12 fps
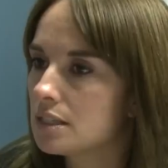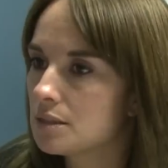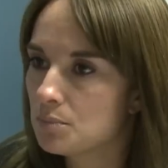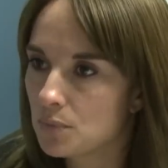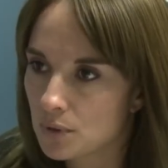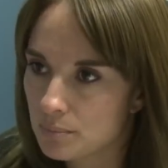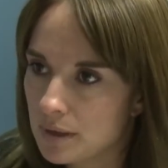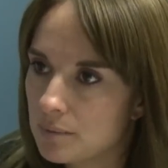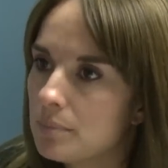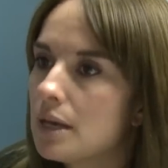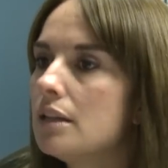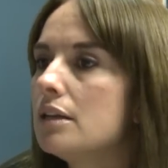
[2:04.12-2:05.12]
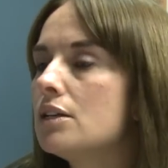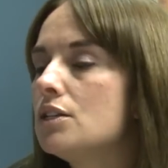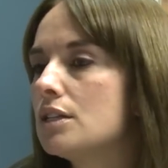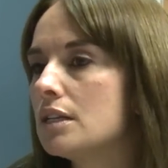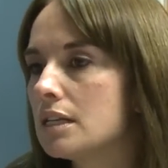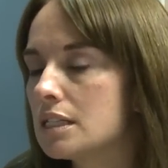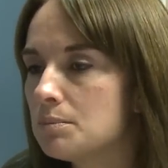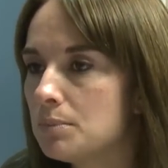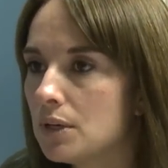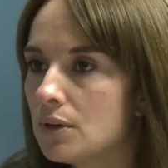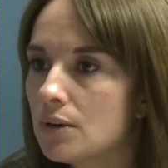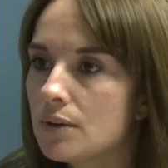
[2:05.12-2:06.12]
gets more embellished and it gets
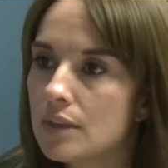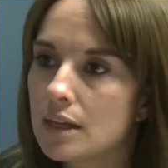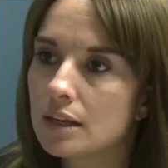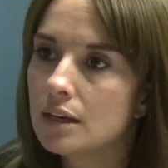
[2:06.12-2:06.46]
bigger.